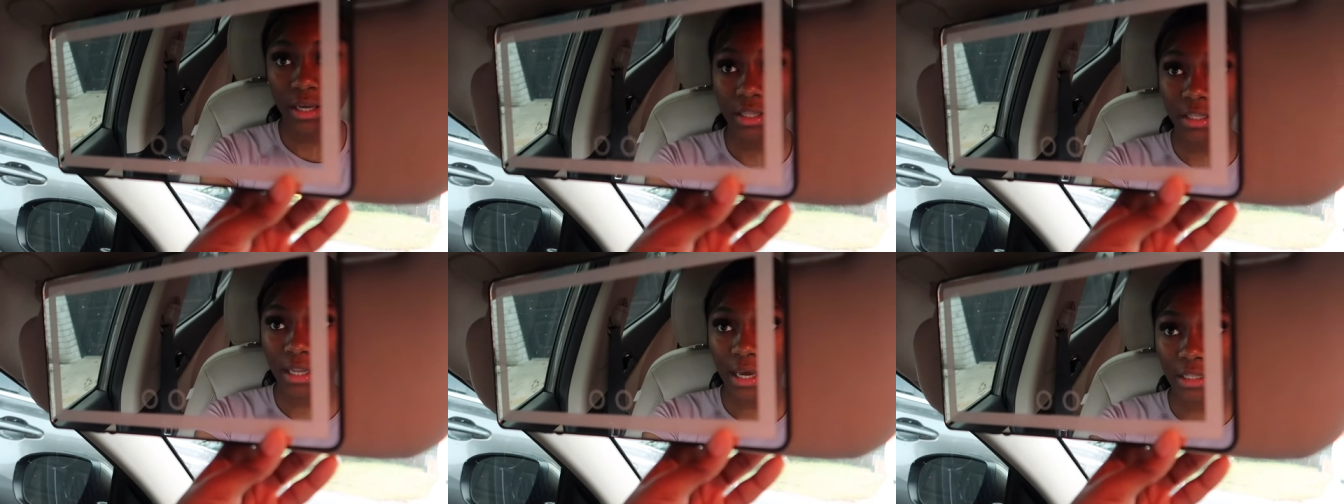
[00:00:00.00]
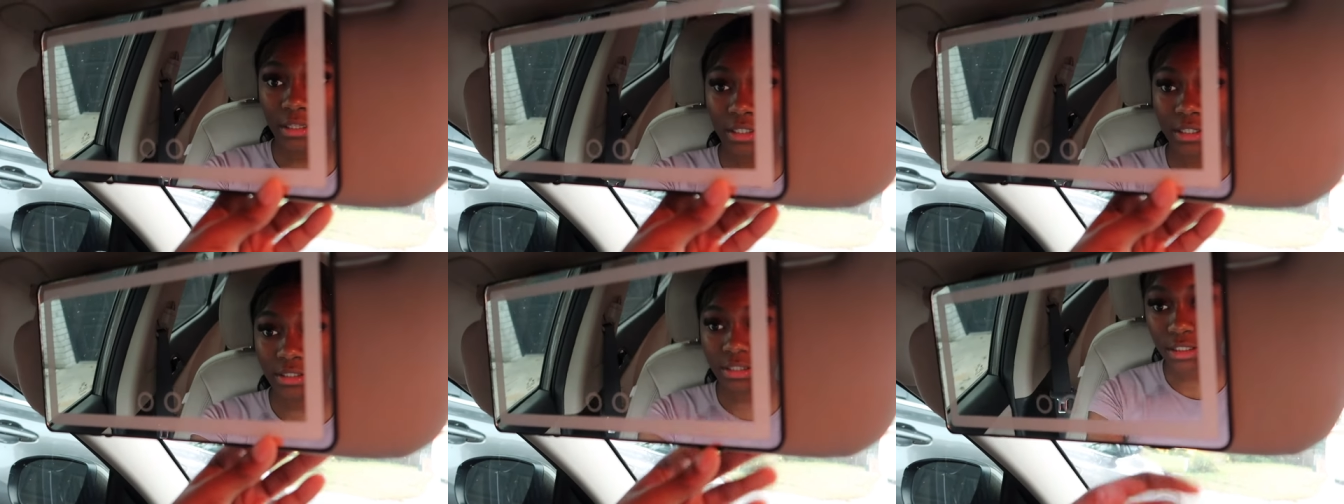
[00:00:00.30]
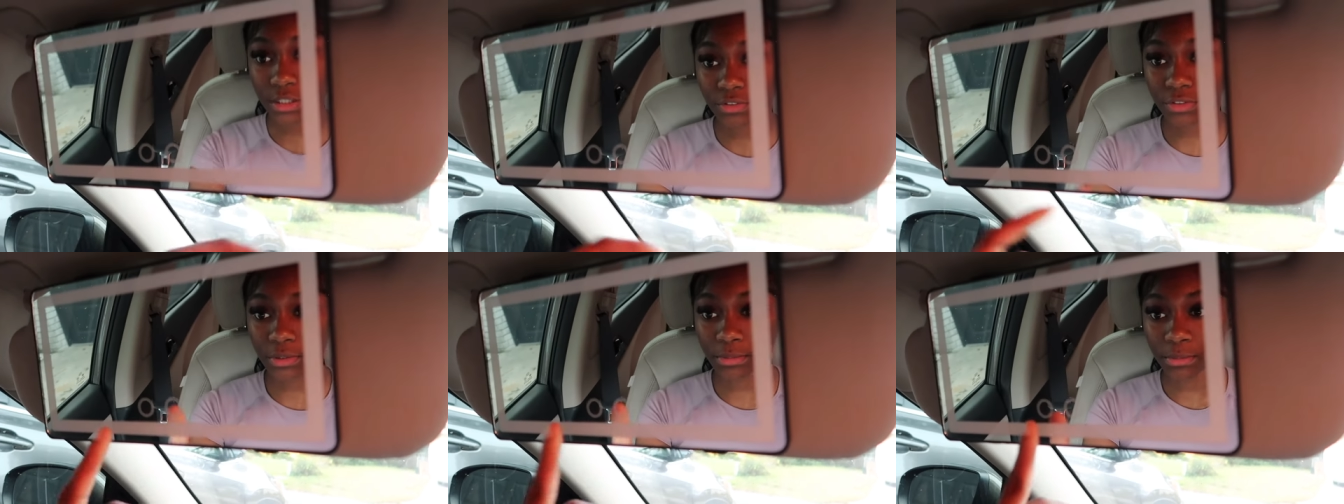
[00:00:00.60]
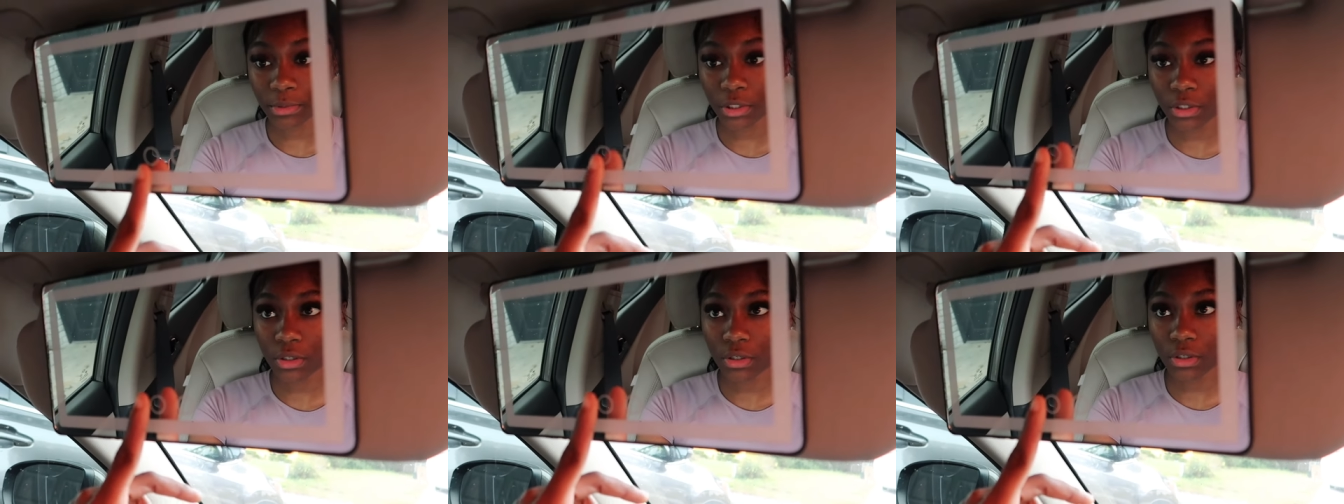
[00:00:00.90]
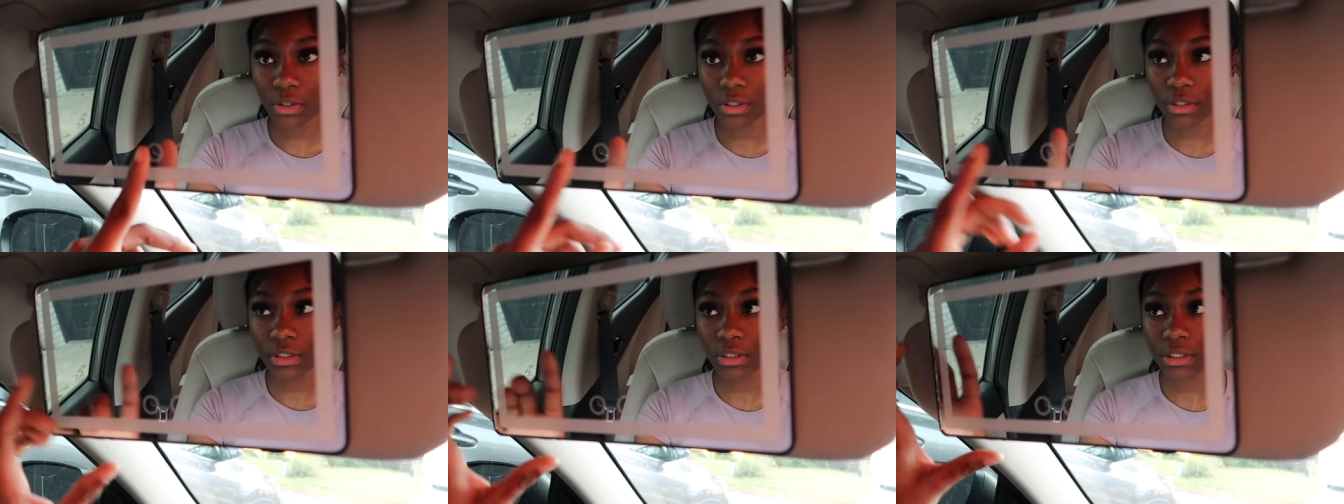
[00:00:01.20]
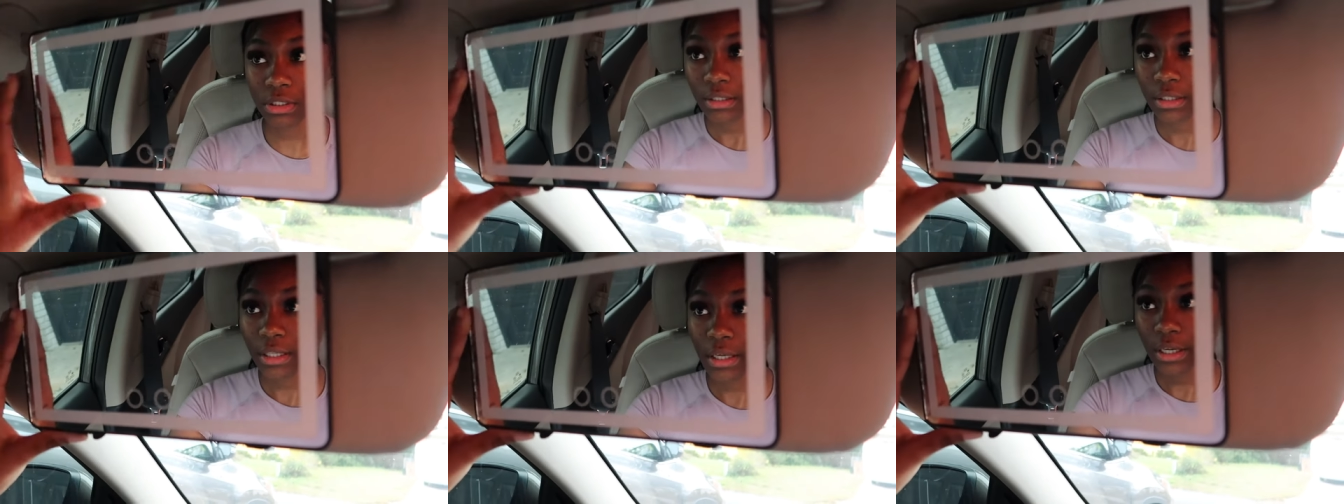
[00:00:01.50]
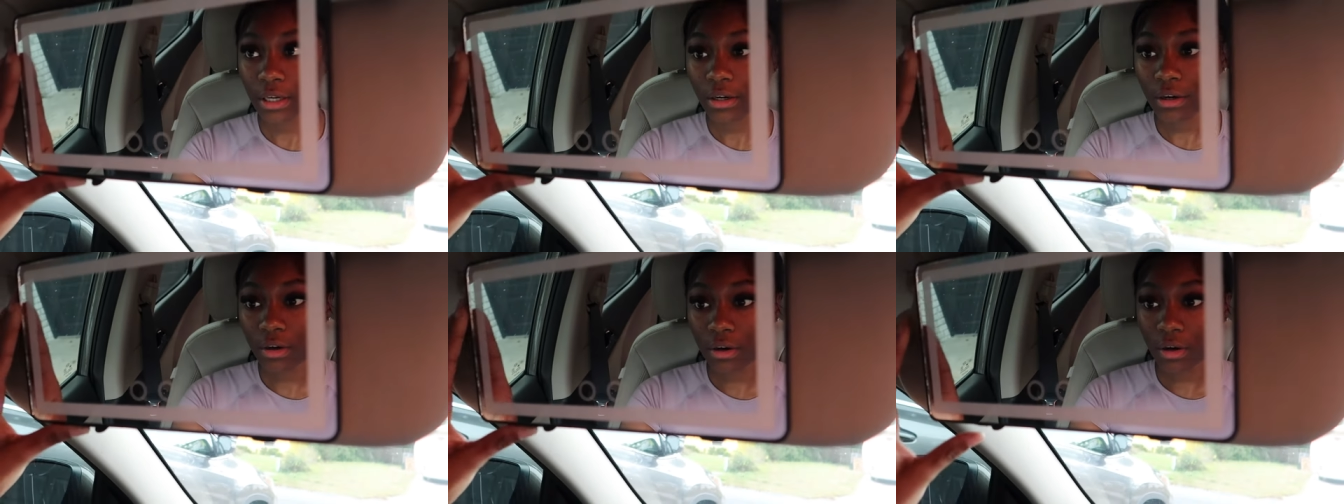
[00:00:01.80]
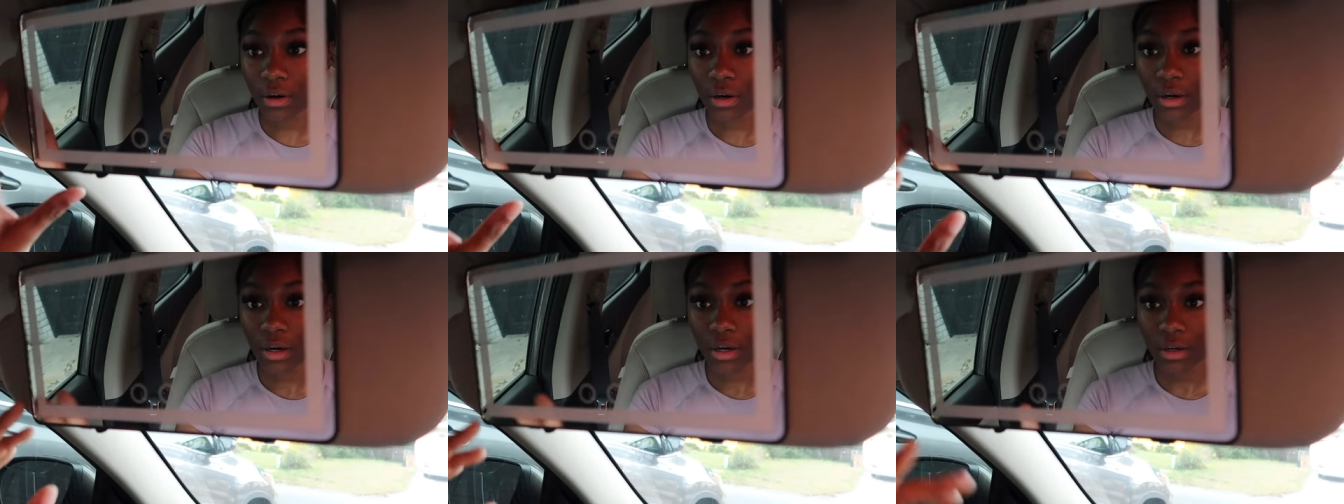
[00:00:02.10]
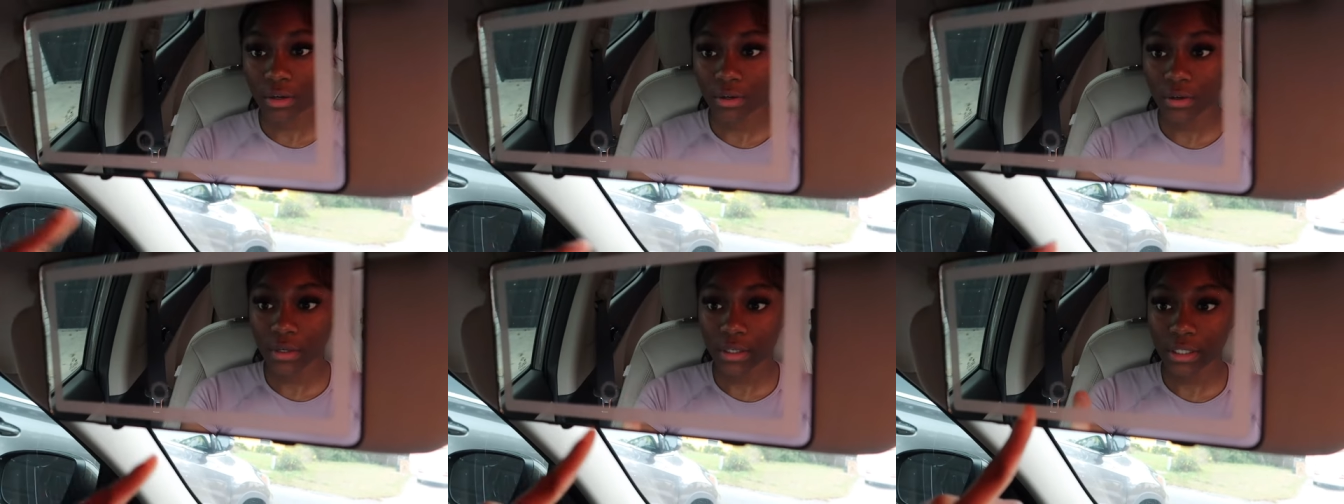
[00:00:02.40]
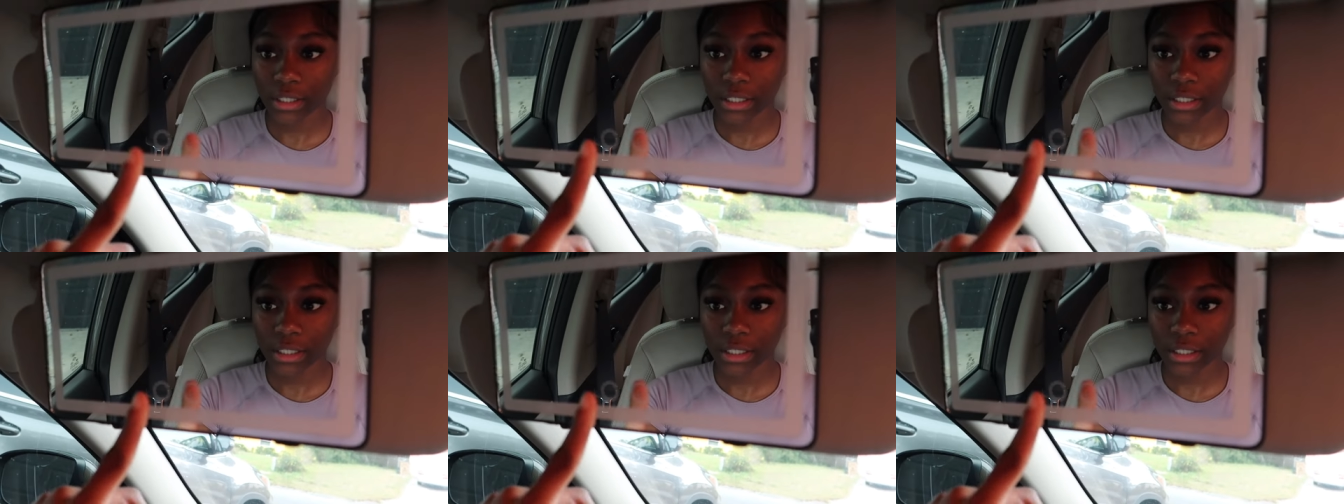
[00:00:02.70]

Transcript: and like there's different modes that are on